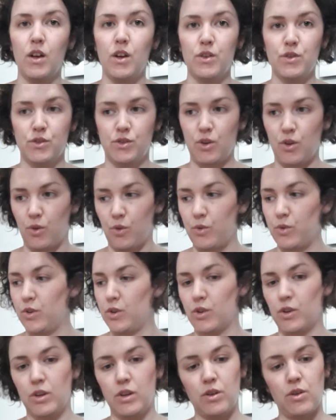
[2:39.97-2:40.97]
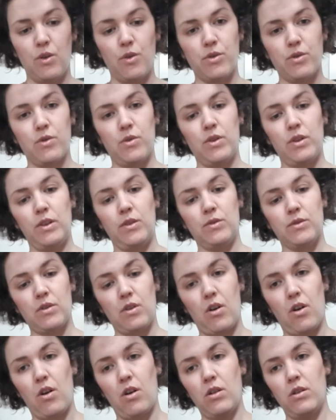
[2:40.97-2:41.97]
So you're going to go through and use
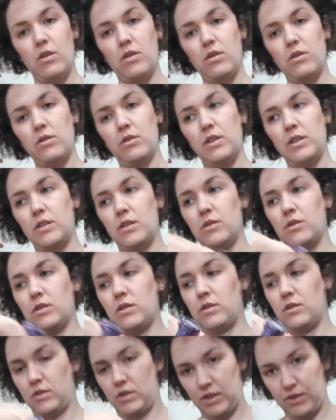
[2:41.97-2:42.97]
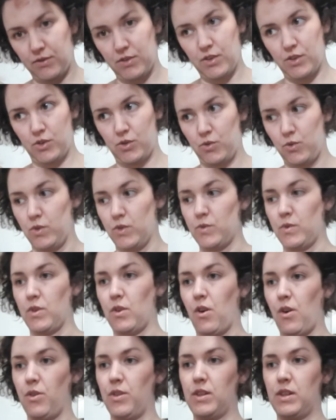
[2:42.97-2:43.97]
all the di different tools with
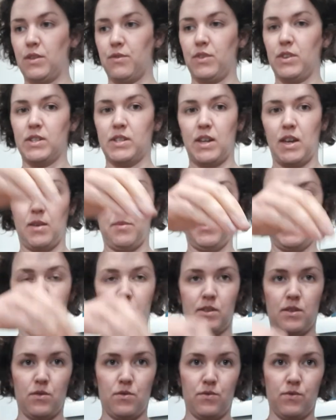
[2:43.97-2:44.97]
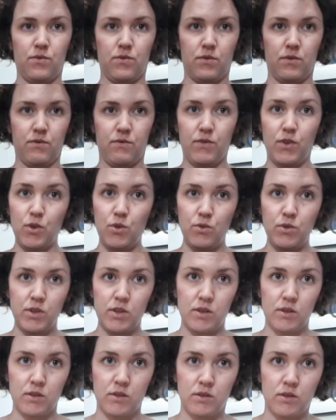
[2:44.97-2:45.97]
all the different types of food,
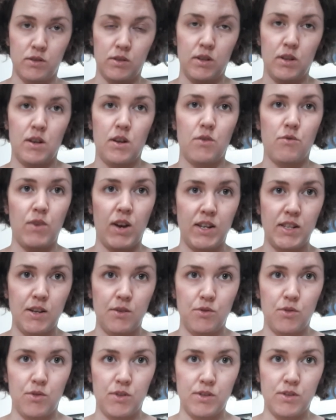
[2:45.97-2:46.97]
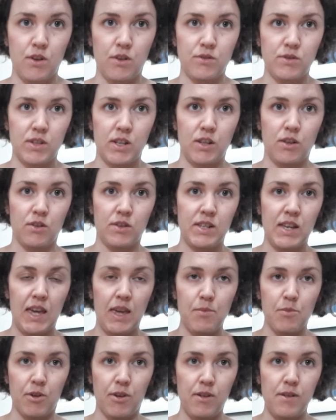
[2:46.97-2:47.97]
write down your results in your
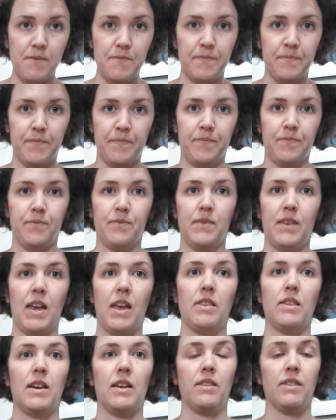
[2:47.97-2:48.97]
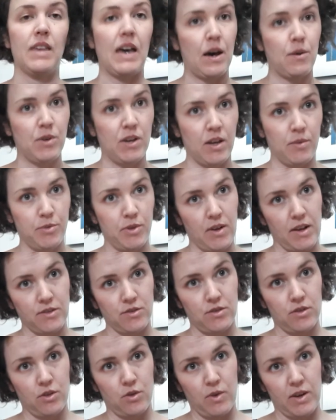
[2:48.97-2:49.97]
table, and then that will help you
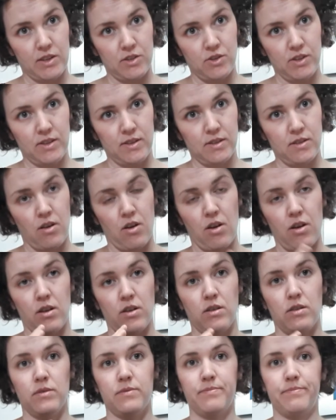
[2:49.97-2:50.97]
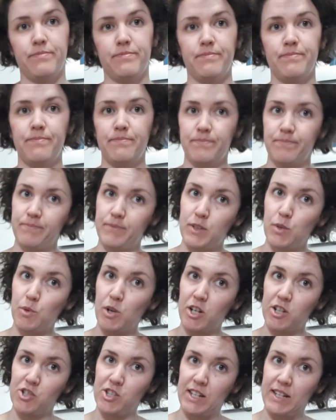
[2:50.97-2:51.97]
answer the questions on the
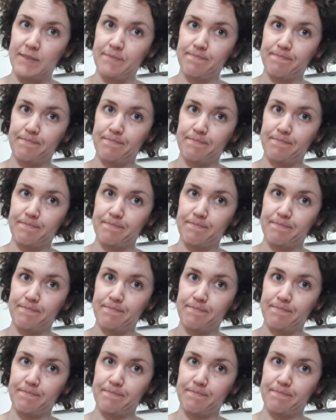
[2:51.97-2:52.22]
worksheet.